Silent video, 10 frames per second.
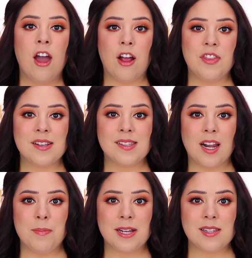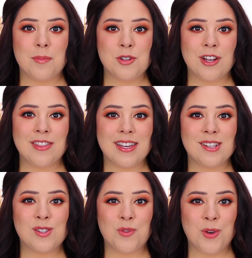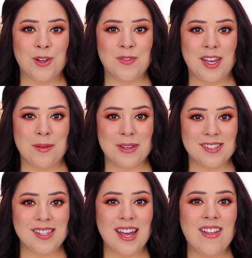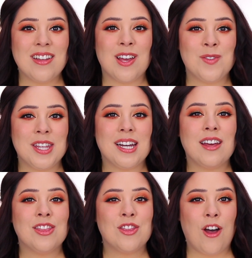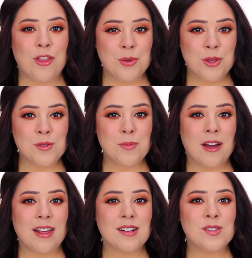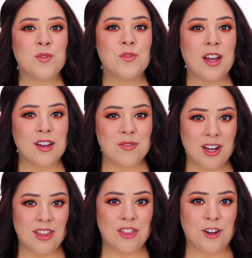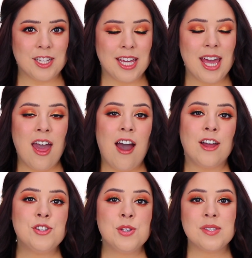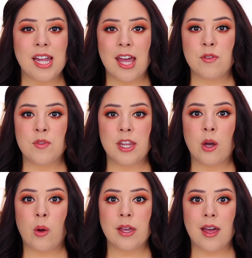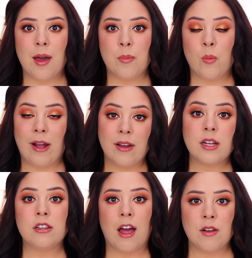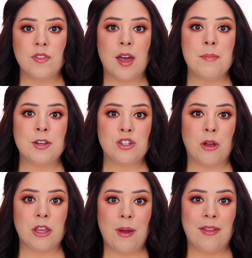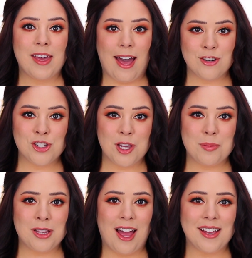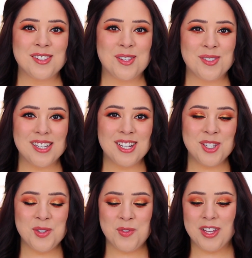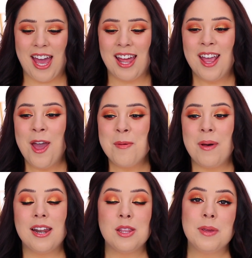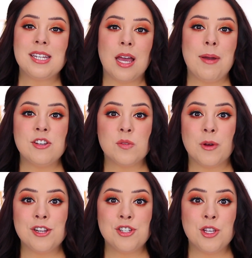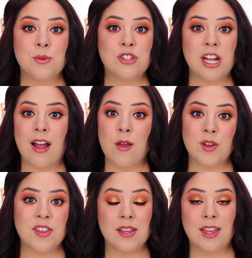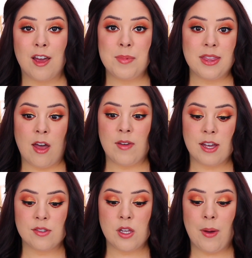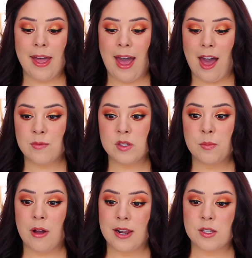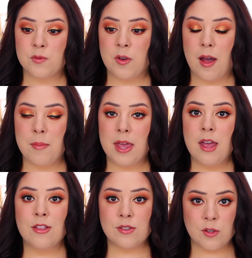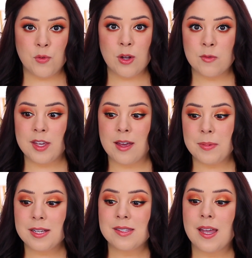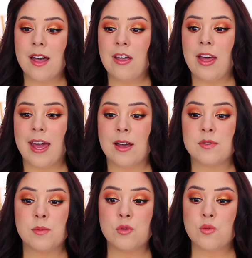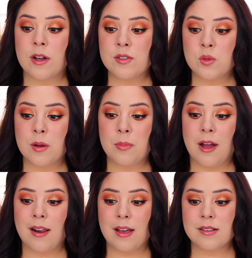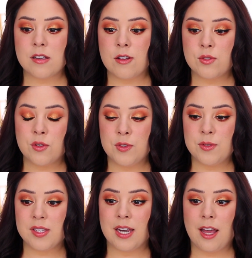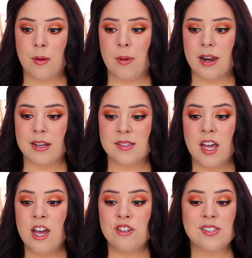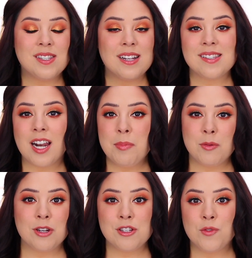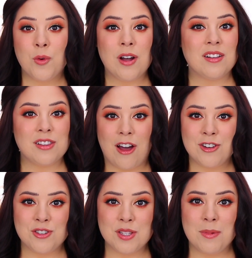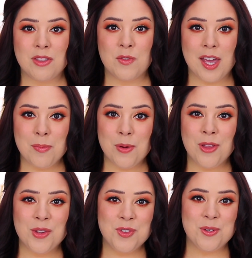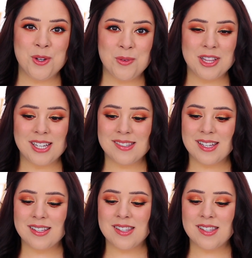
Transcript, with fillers: are things that I picked up during the Sephora VIB sale. And I feel like I thought through those products very, very thoroughly. On Tuesday, I have a video going up wearing a lot of them and showing you how they actually apply. So stay tuned for that. But in the meantime, I just wanted to share everything that I've been loving. So I have some products from the Sephora VIB sale. I have some drugstore products, also a few skincare products, just things that I've been reaching for a lot during the month of April, a few new releases,